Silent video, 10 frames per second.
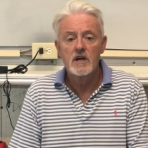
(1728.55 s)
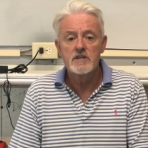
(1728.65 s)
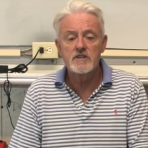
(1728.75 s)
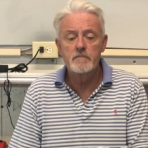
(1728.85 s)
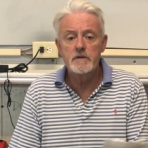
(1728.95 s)

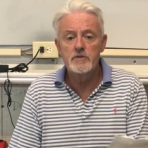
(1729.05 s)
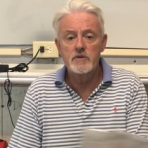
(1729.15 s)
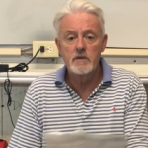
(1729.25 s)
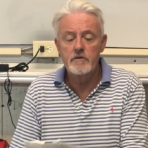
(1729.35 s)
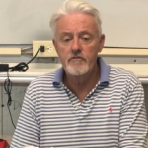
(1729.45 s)
Some people do
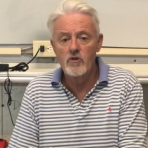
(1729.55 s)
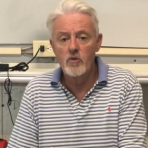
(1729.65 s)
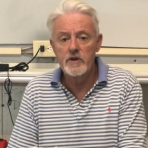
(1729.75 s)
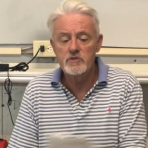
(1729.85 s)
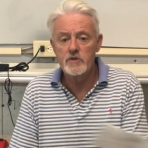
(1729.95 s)
it every four
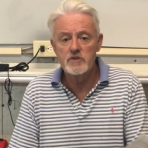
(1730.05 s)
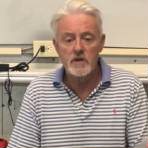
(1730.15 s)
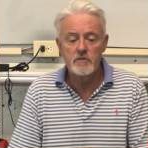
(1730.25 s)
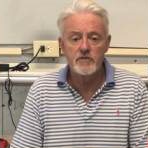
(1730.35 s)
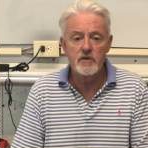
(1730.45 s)
weeks, we do it
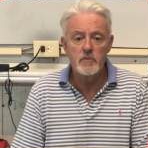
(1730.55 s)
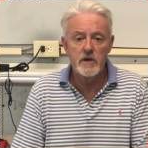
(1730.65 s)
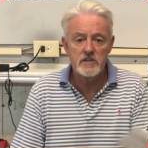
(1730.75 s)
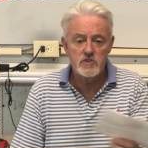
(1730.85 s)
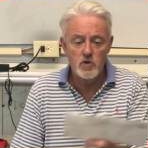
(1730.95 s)
every three
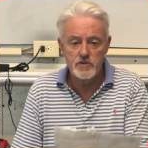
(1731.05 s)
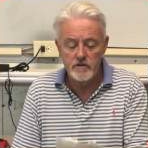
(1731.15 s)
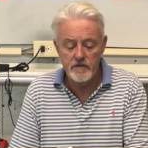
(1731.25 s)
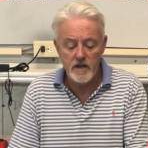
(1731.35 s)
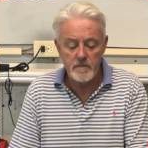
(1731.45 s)
weeks. Talk to
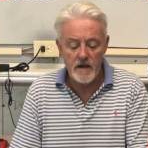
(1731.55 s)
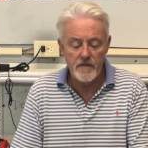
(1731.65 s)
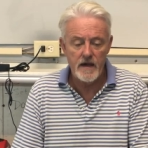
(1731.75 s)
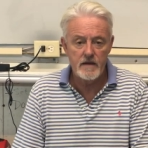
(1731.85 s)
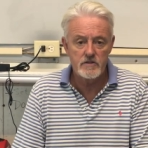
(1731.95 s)
your vet about
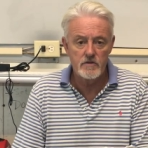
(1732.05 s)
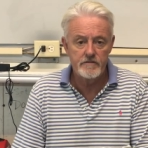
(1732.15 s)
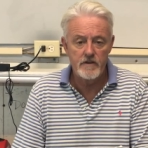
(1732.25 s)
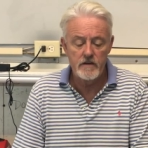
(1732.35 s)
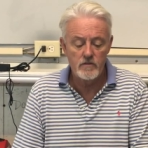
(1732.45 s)
that, do a
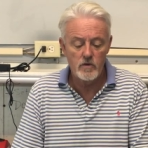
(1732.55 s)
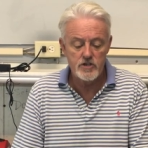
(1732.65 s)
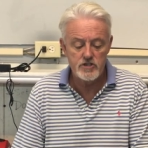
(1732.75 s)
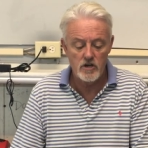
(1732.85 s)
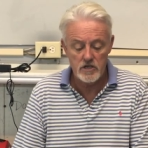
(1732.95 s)
five in one
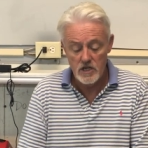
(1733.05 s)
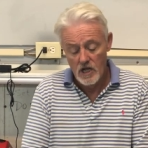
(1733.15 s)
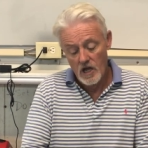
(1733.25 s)
shot.